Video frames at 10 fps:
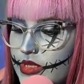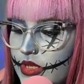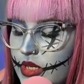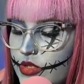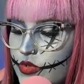
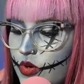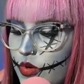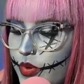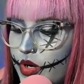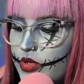and
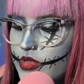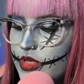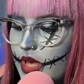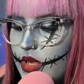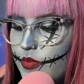historic parts,
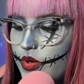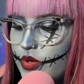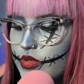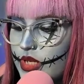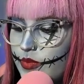
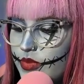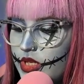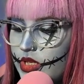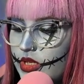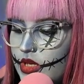Gettysburg
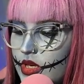namely,